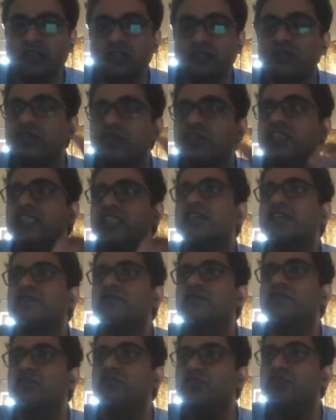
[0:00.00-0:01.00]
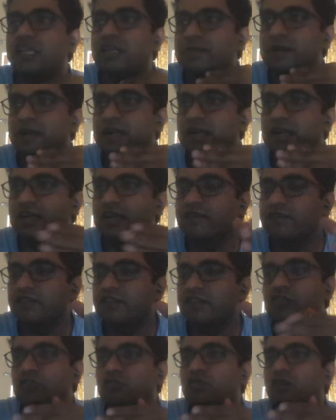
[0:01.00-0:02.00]
So these are flow independent.
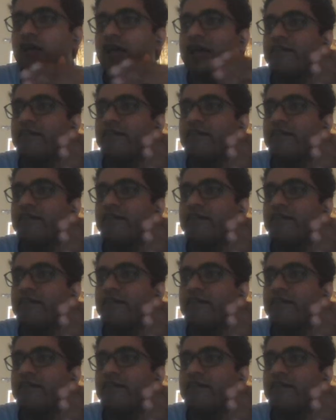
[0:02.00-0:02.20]
We need to